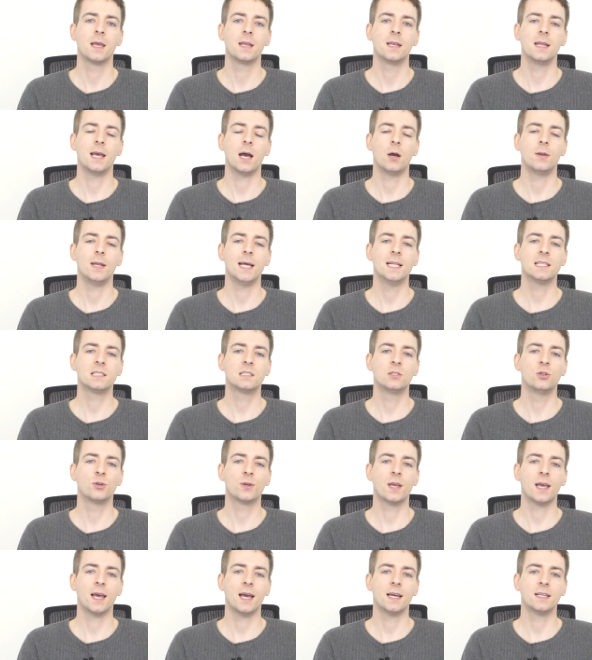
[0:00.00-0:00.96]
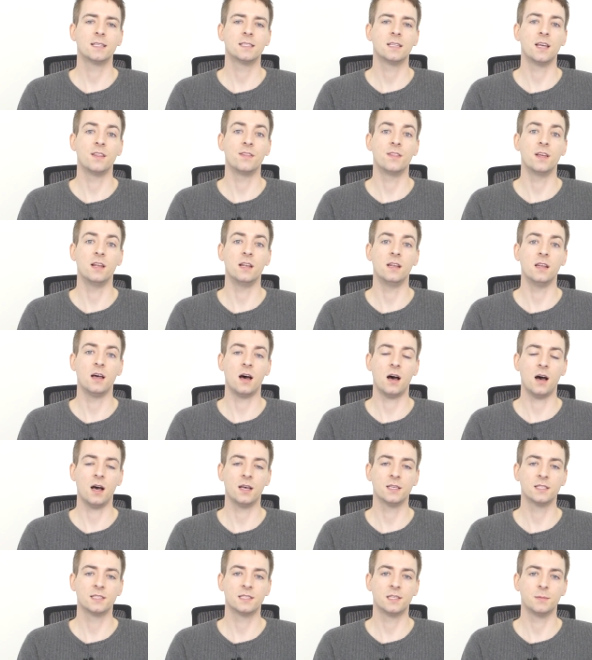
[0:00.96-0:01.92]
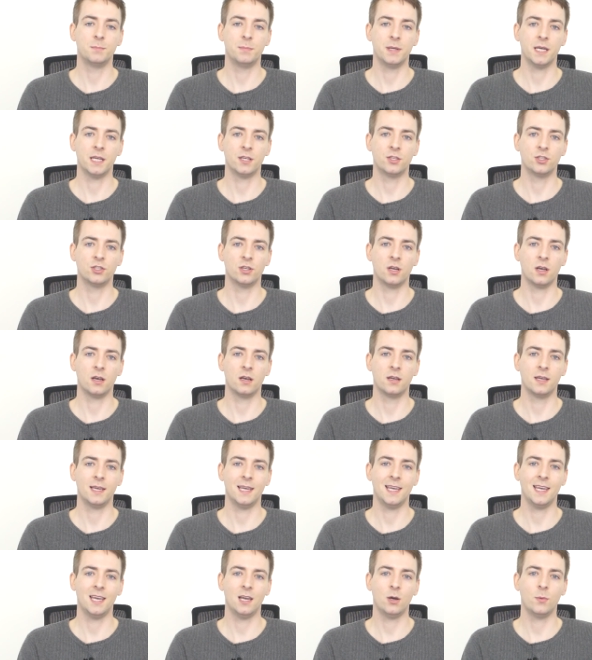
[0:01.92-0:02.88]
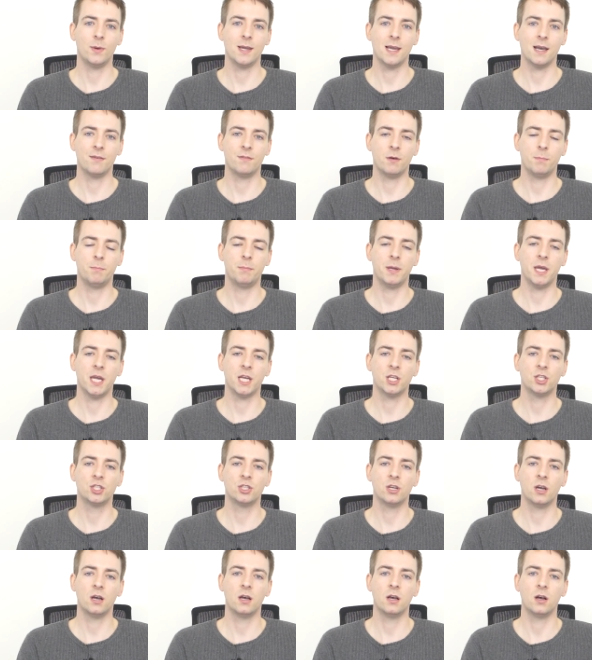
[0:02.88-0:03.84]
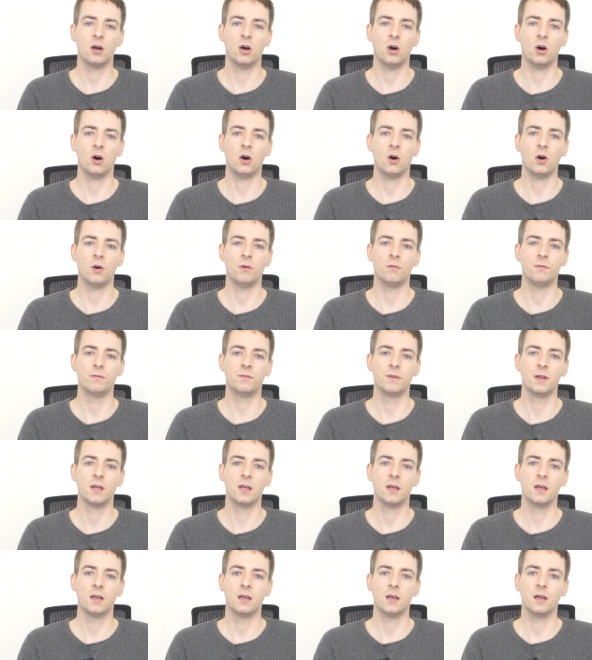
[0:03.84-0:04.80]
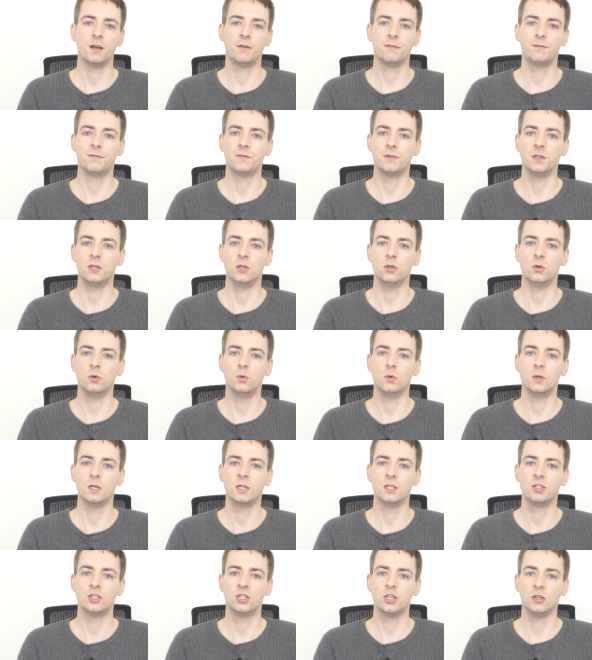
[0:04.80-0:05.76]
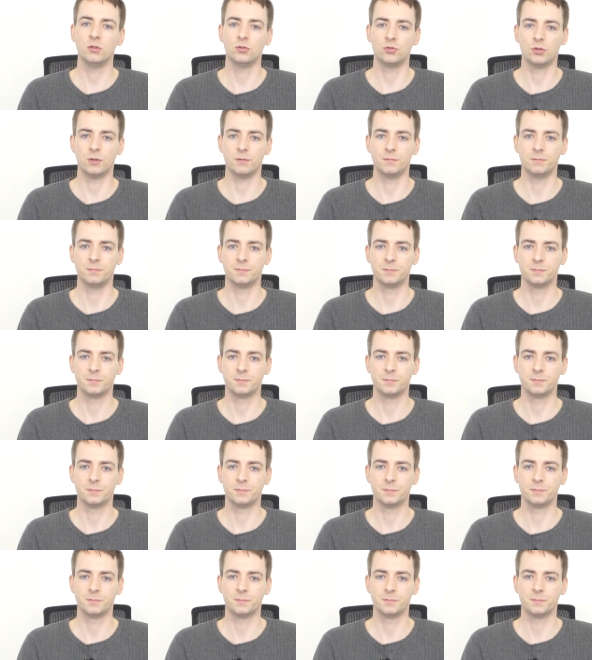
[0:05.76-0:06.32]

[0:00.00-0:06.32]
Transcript: Now let's look at the last picture. Here we have a picture of a few children.